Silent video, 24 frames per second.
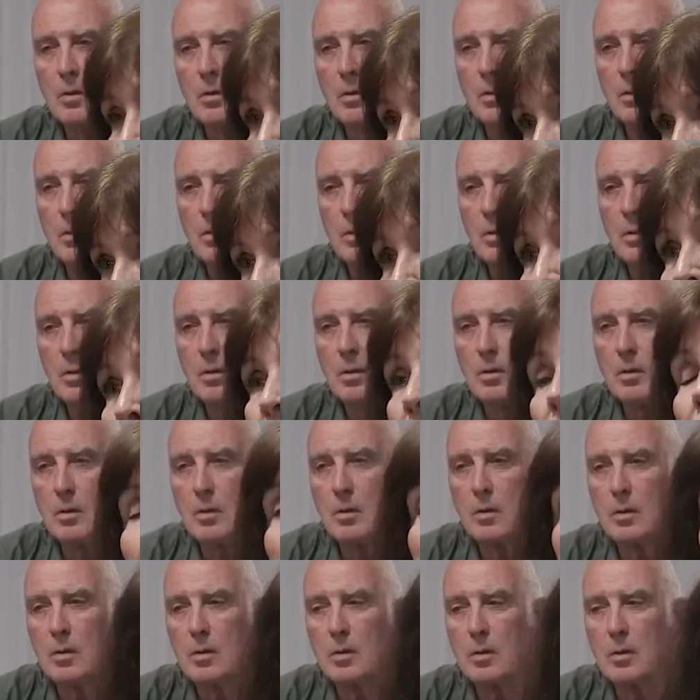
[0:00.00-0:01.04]

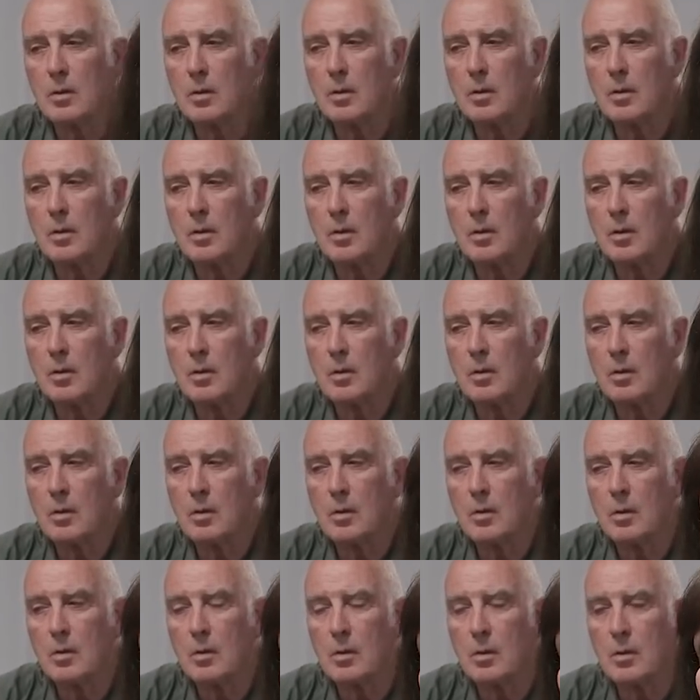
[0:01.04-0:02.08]

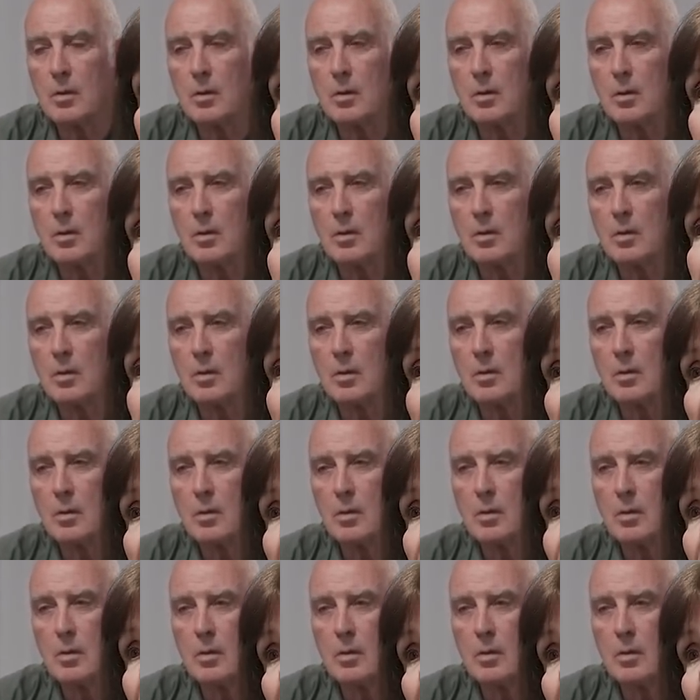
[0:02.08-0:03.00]
This person isn't speaking.